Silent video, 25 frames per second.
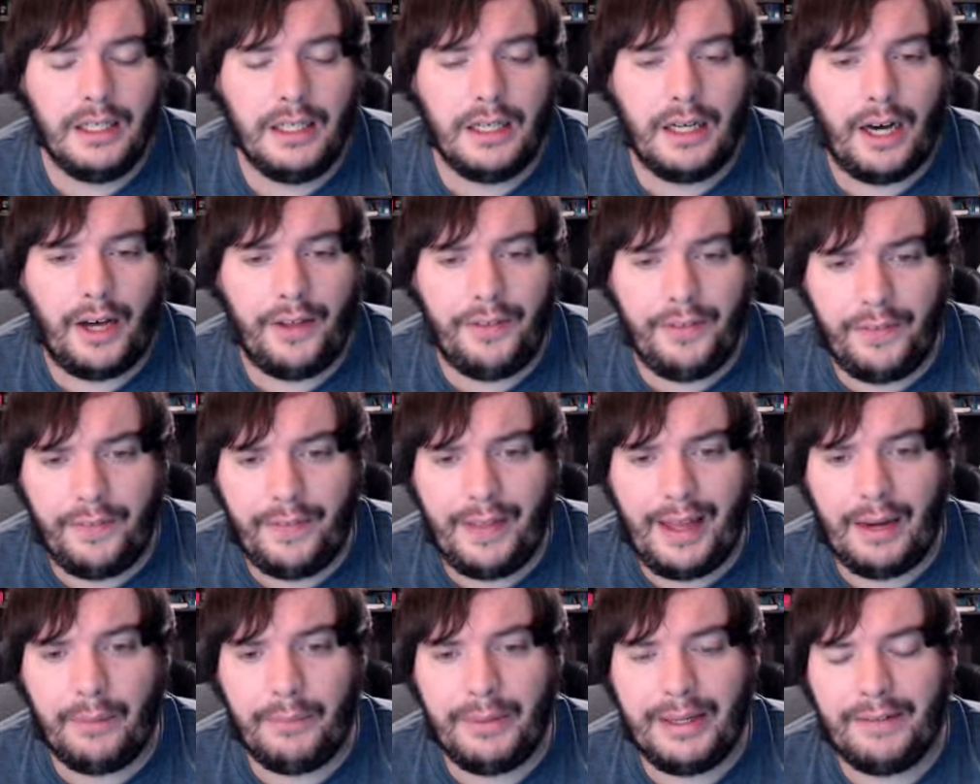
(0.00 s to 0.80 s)
Other than
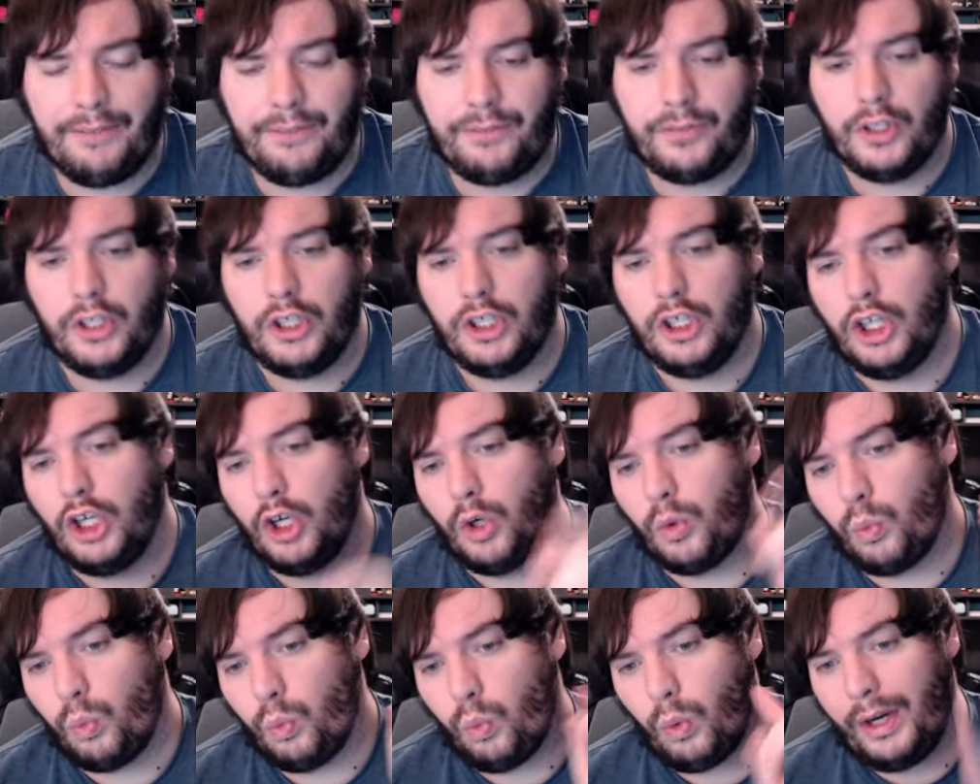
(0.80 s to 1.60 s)
that, we have
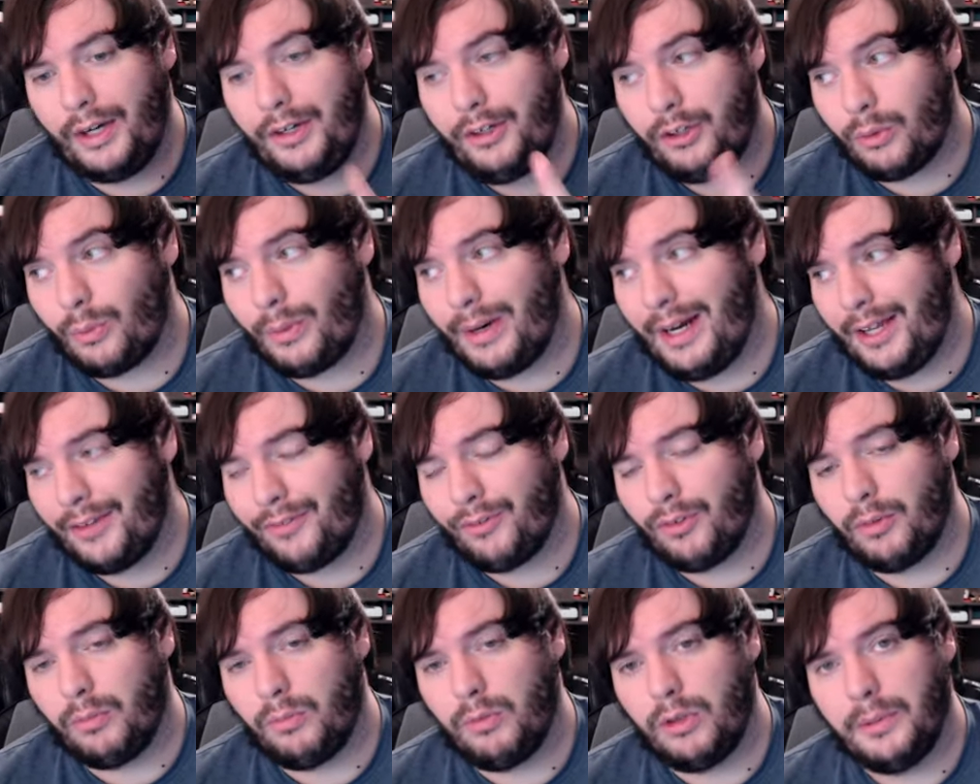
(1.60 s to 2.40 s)
one rest
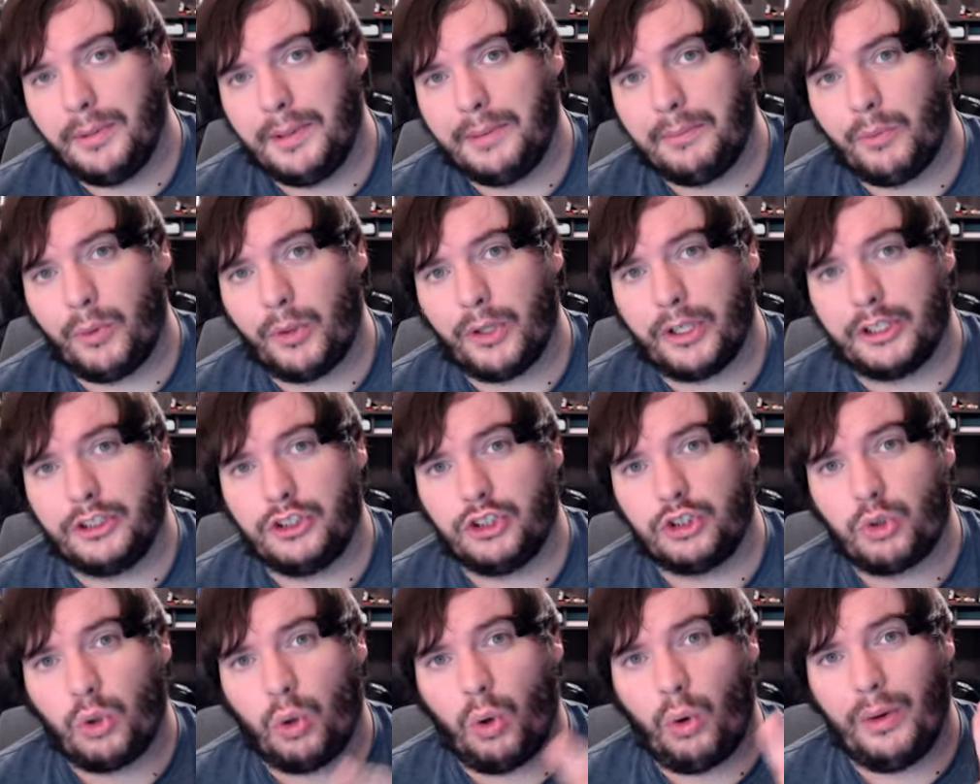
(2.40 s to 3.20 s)
from a little bit more
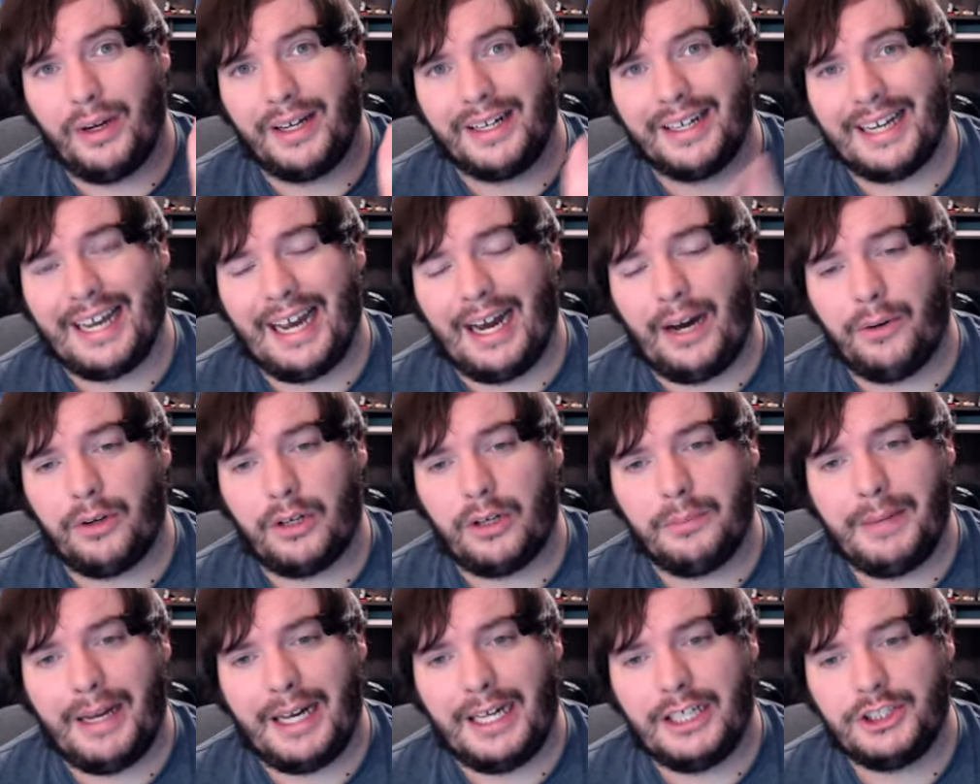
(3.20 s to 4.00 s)
control and counter
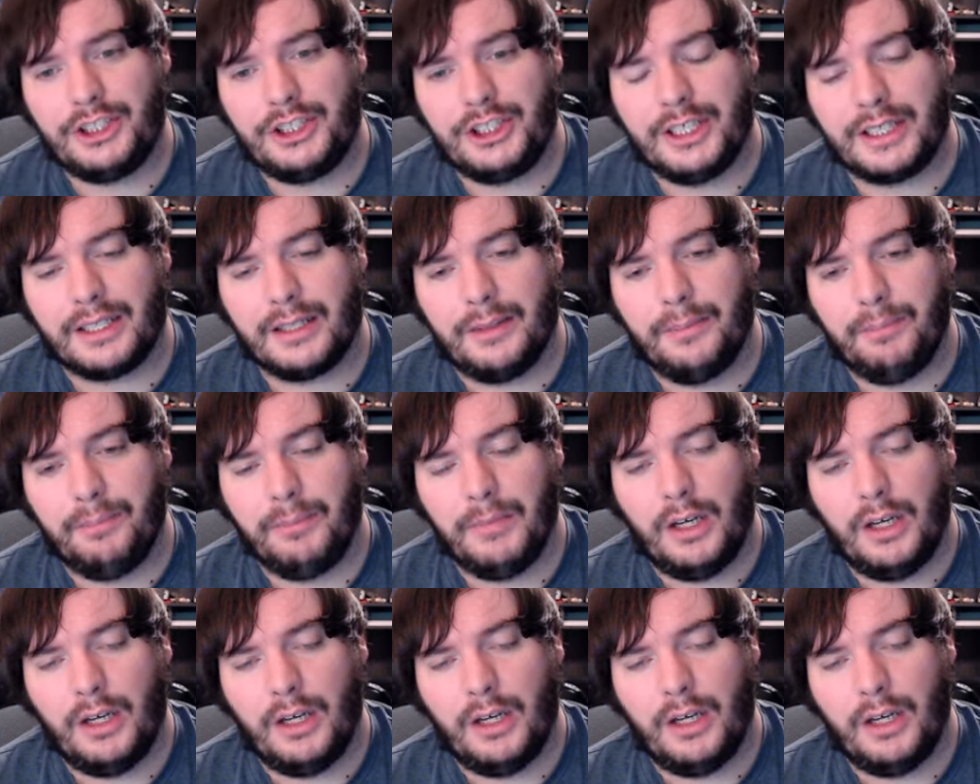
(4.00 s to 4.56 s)
magic,